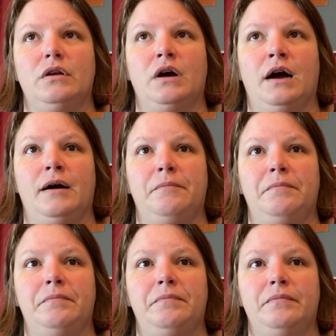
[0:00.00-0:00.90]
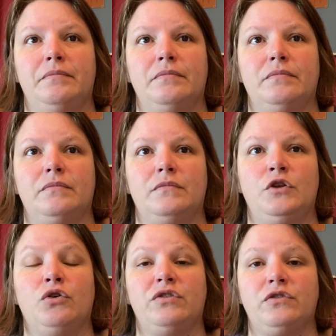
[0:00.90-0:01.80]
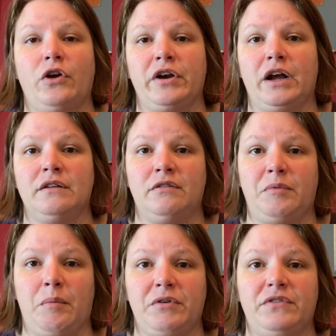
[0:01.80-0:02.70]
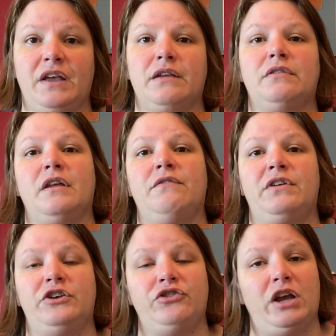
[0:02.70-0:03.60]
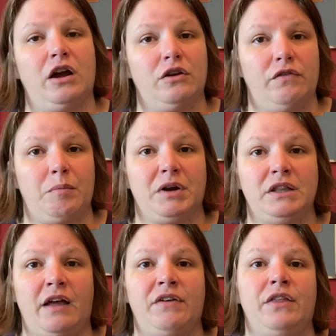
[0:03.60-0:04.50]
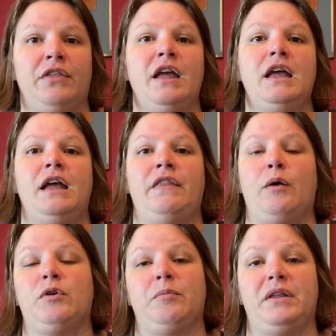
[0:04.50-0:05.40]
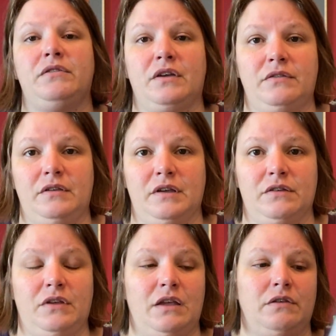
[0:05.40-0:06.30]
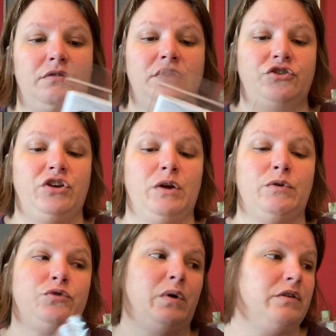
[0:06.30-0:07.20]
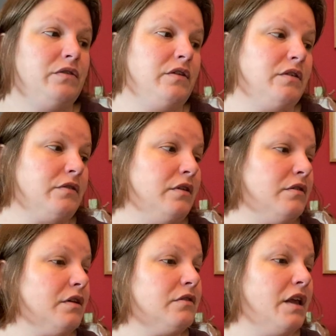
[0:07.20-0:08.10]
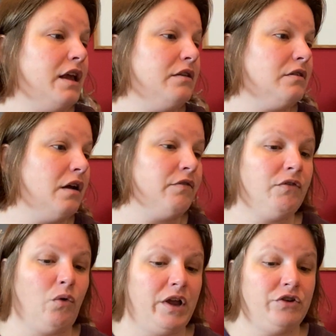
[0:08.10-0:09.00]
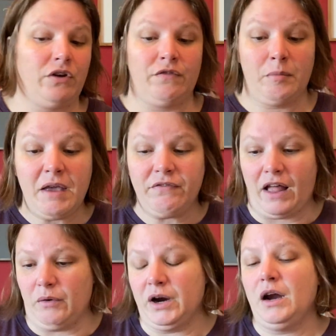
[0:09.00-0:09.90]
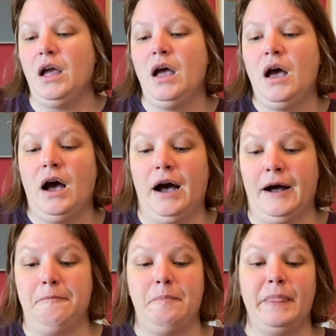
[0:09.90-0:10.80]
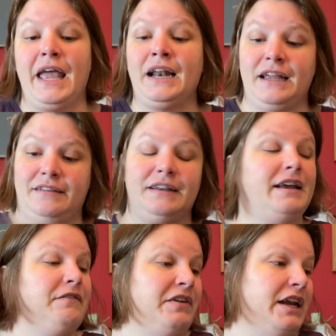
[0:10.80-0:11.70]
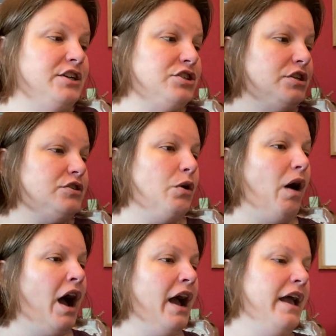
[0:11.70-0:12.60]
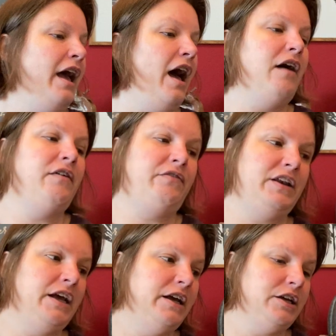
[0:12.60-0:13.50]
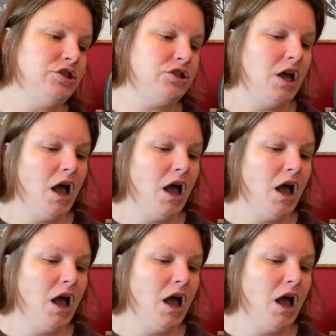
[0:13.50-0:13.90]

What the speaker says: could start it on September 6th and finish it on November 11th, and that would have been 66 days of stitching, which was the 66 days of the voyage of the Mayflower. And I did get it finished. So I have a finish.